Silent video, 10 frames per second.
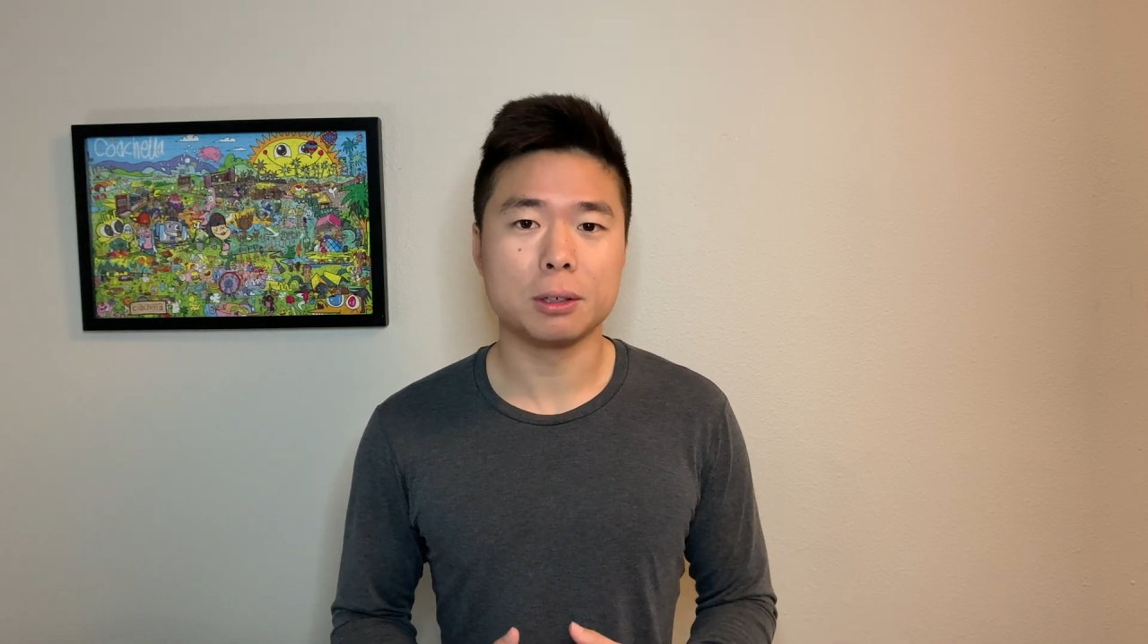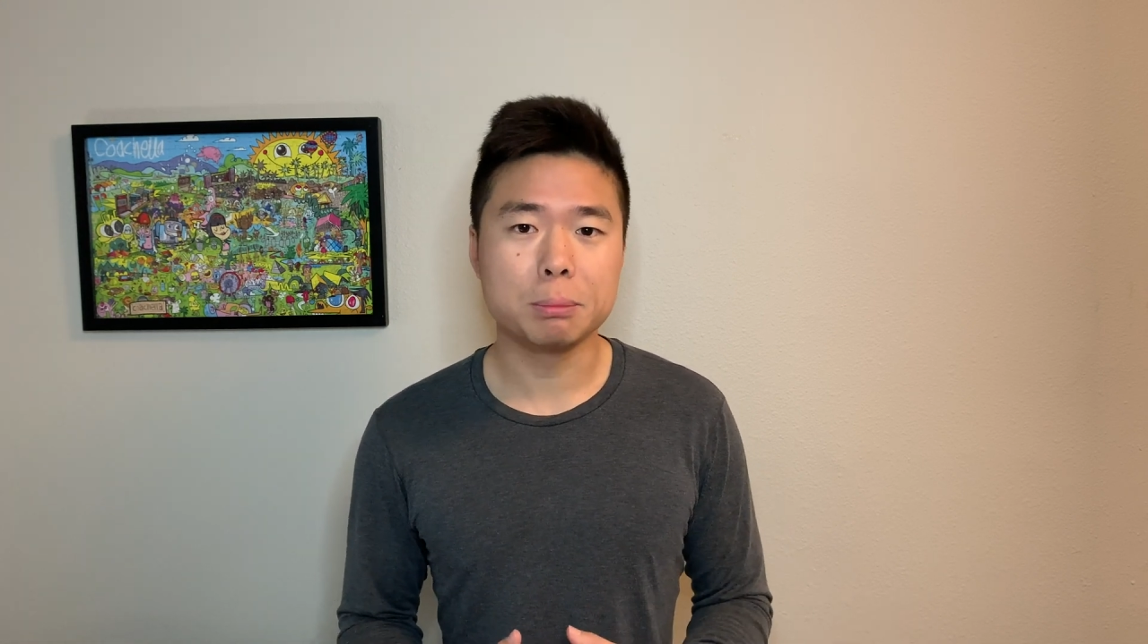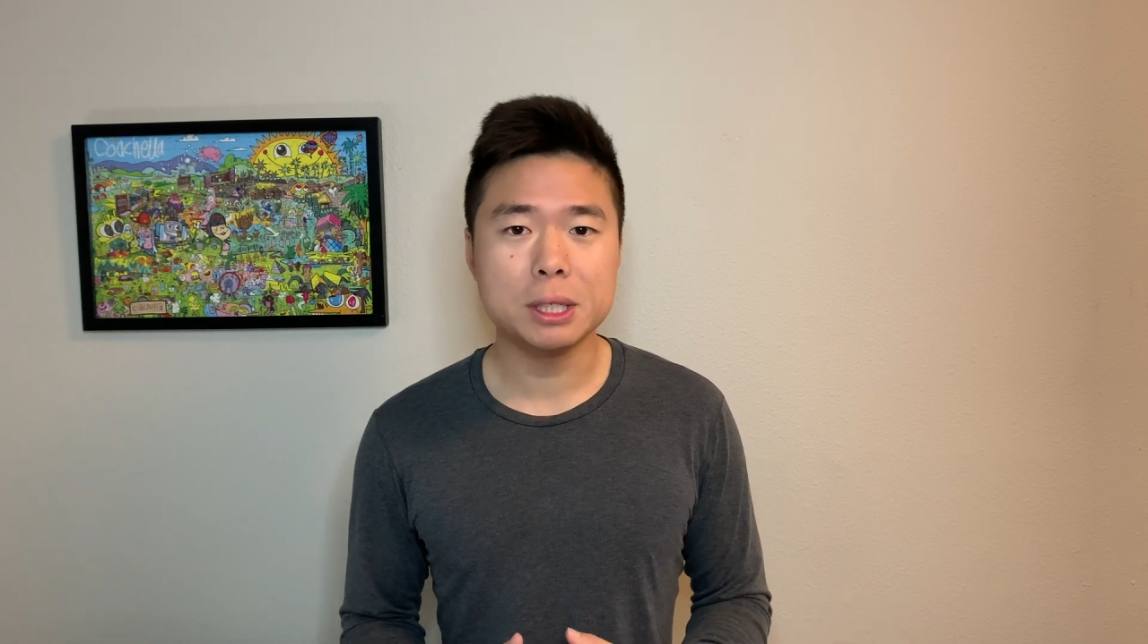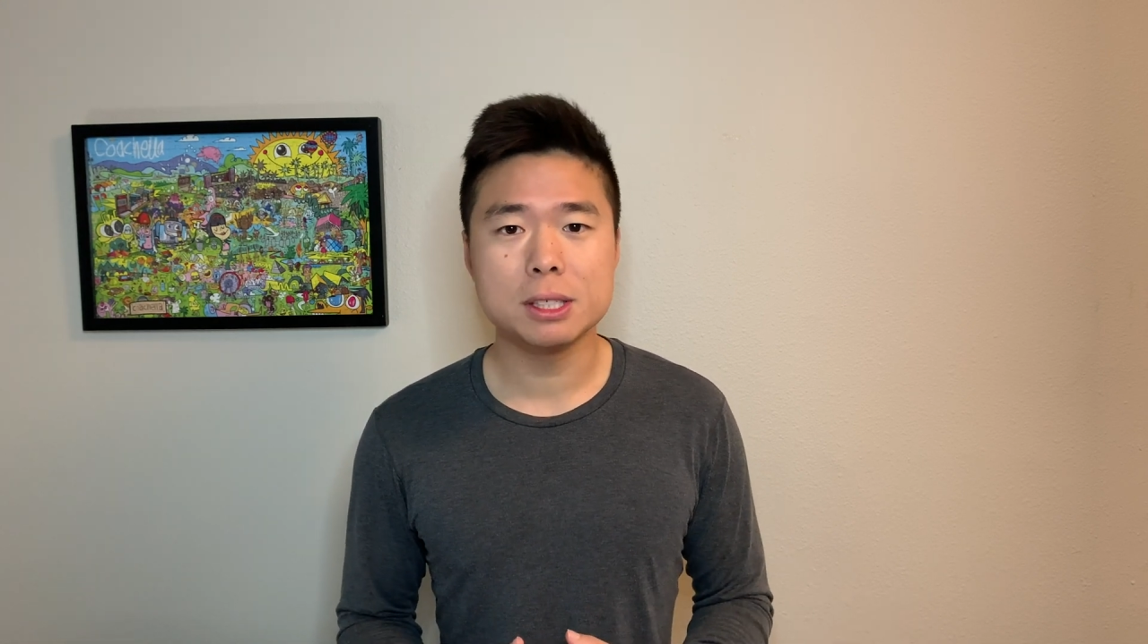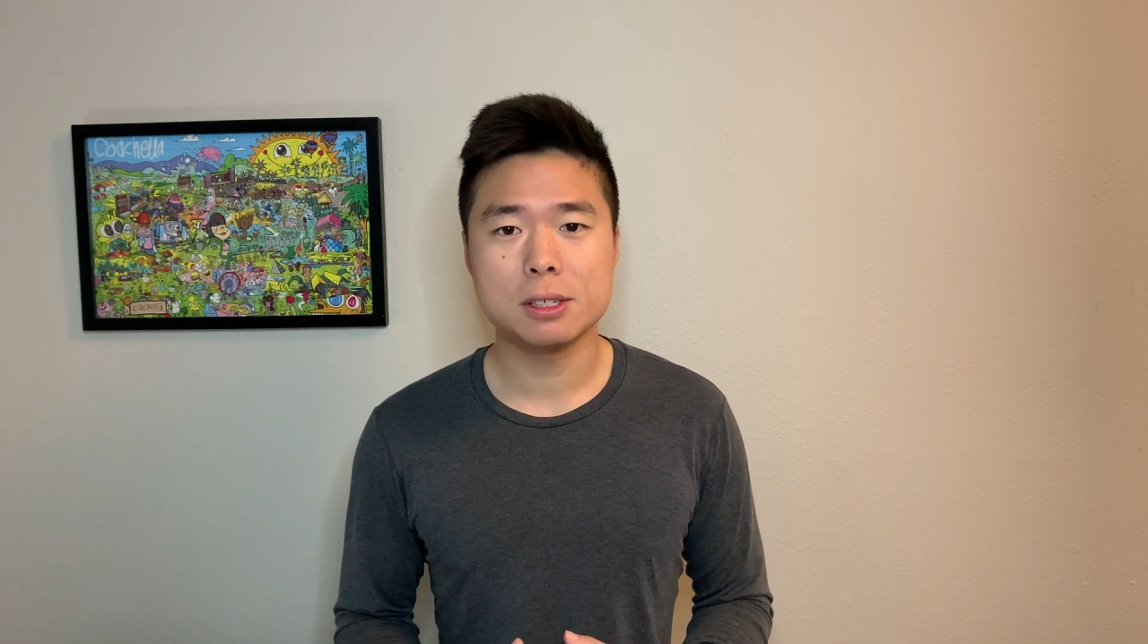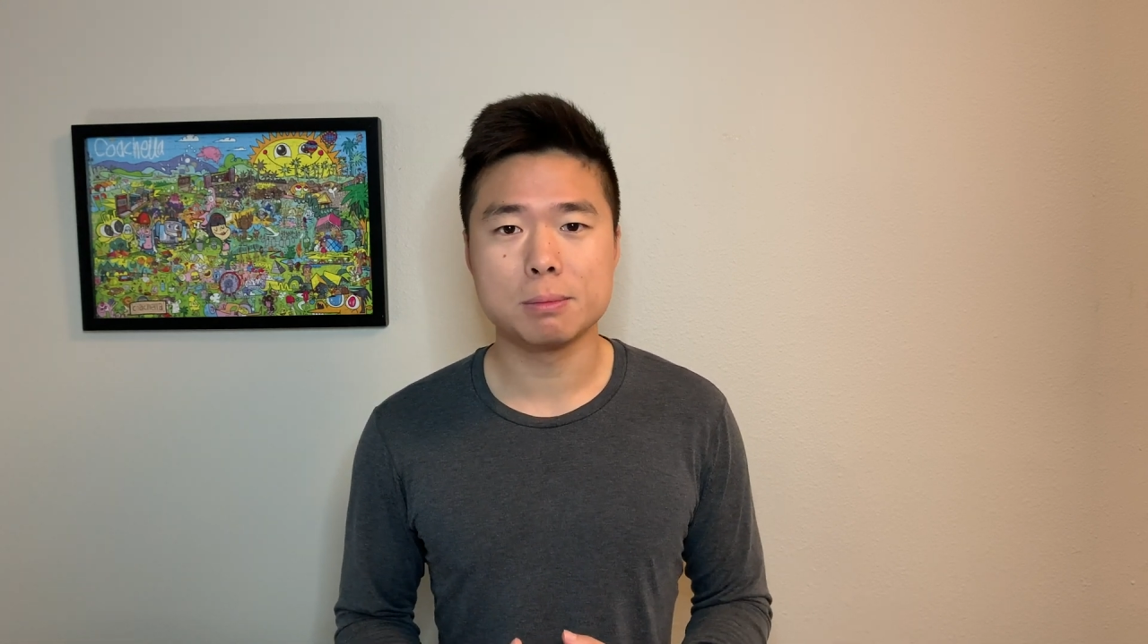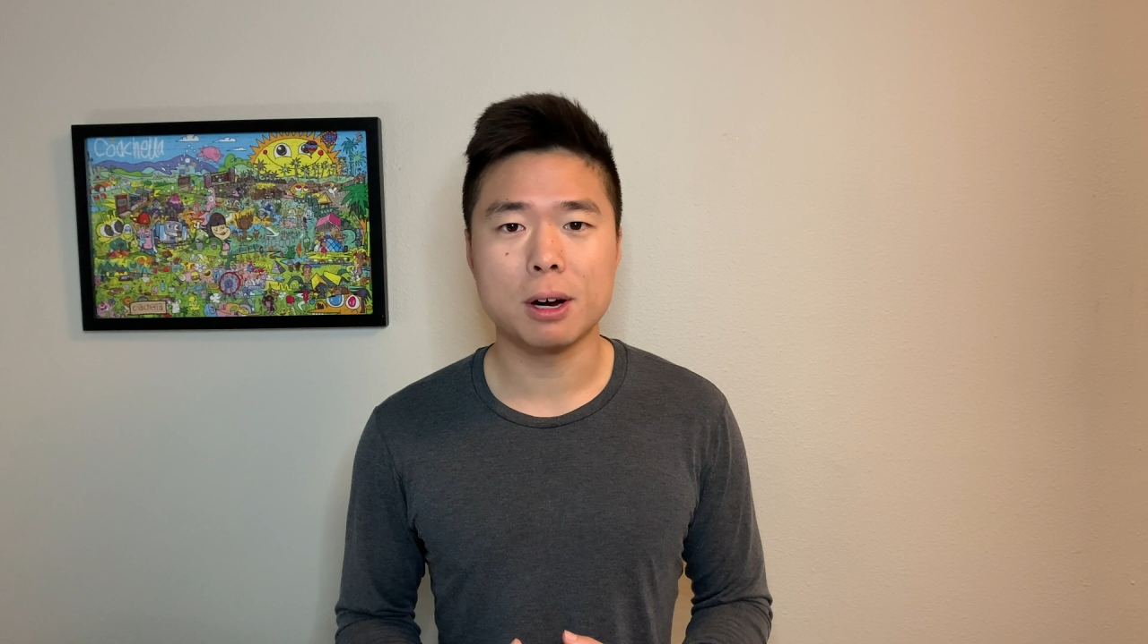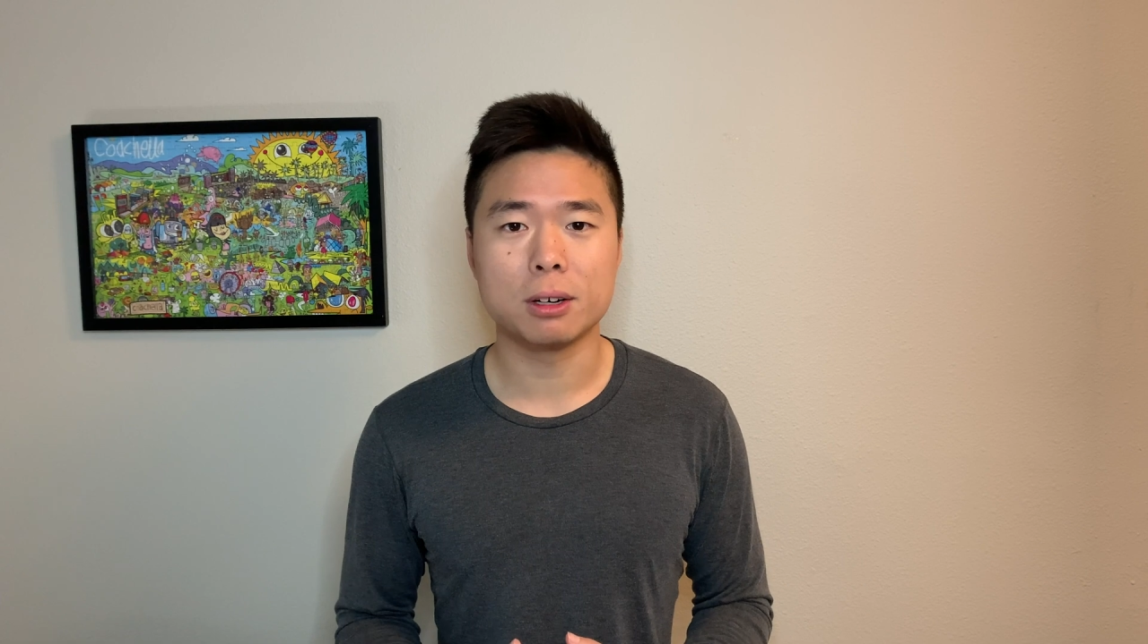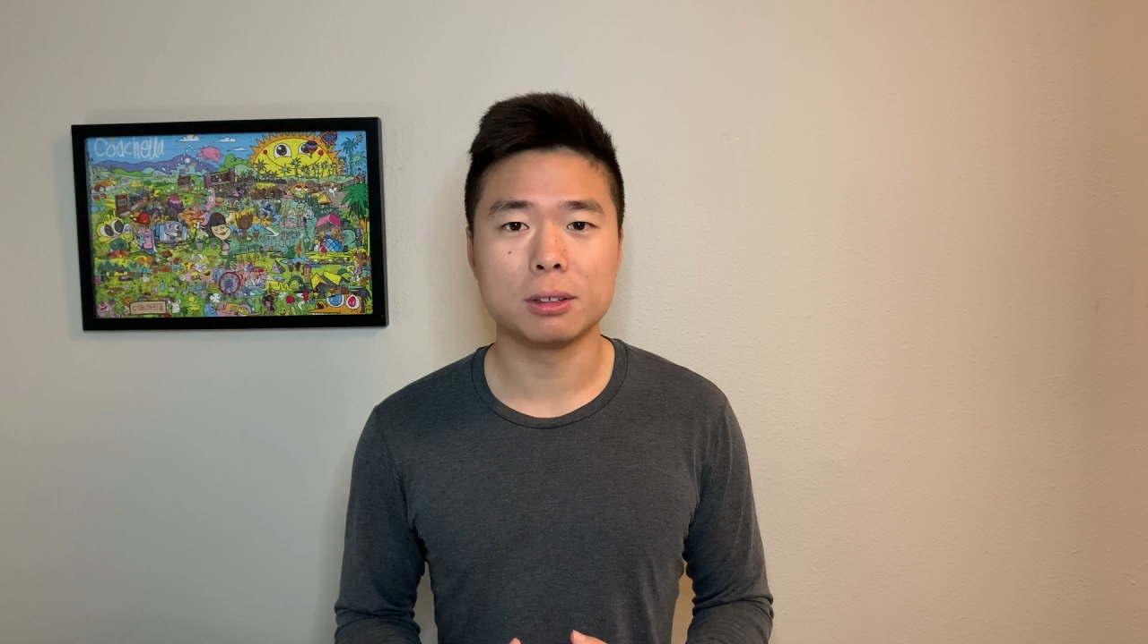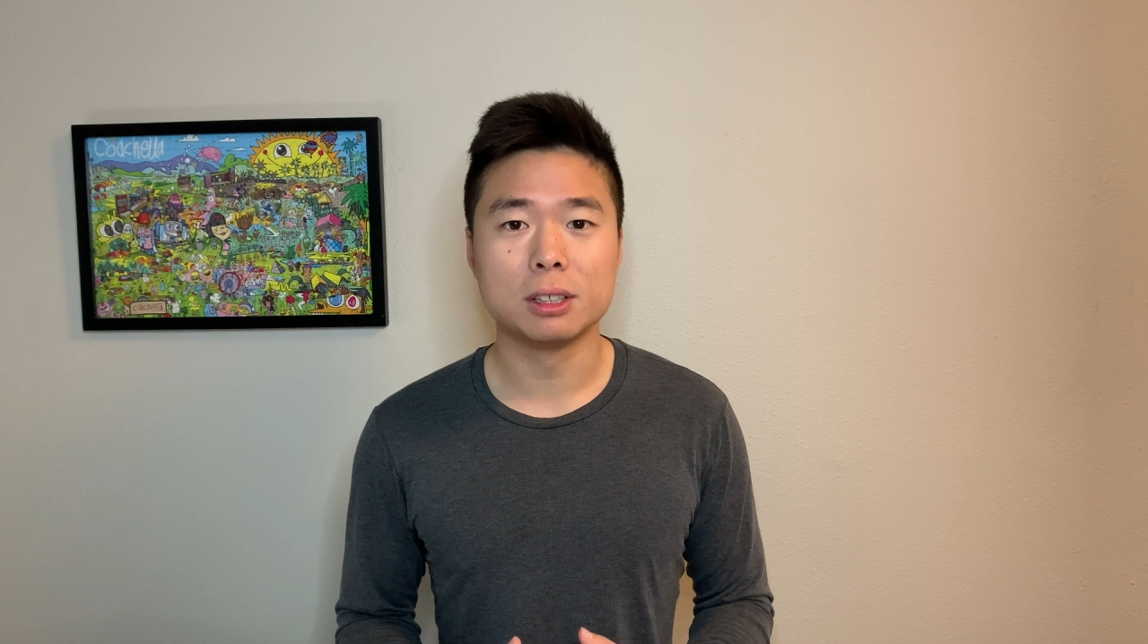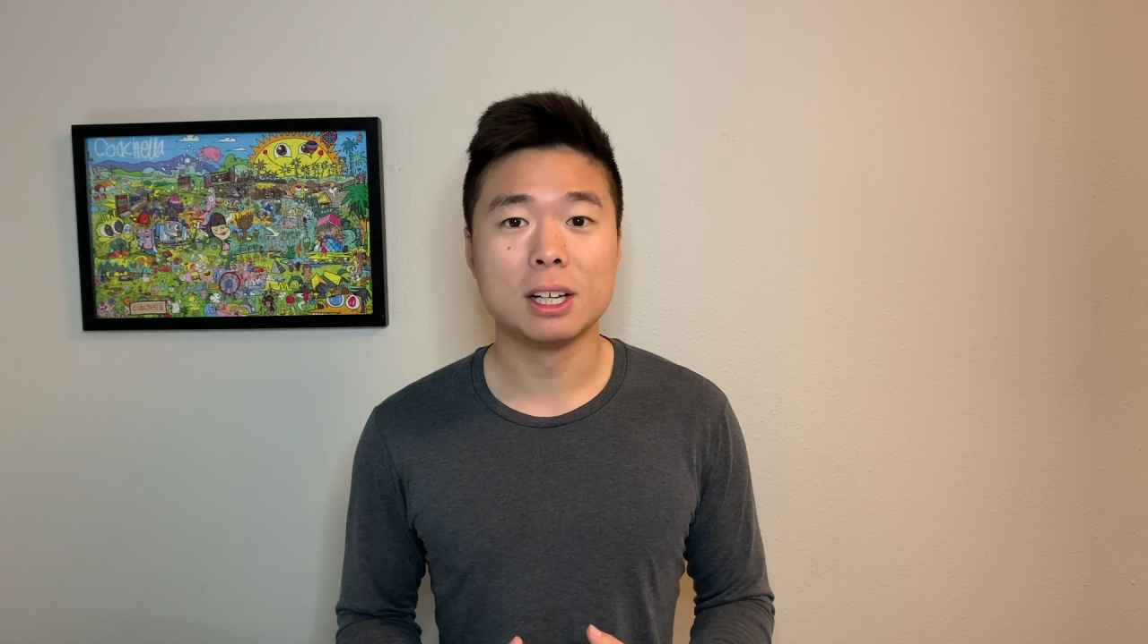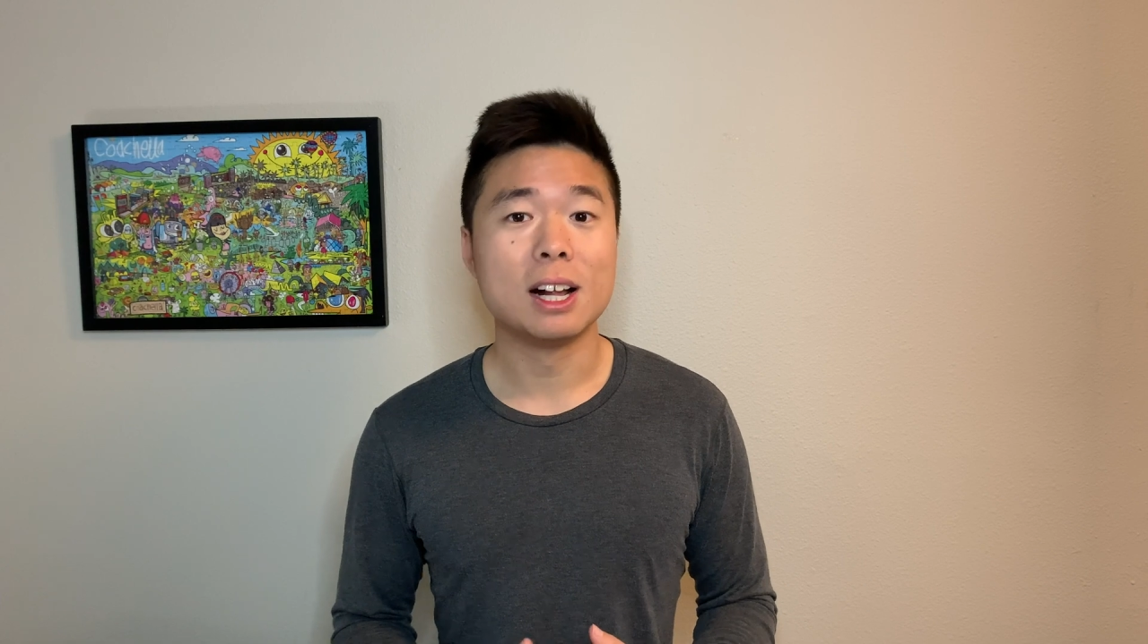business model,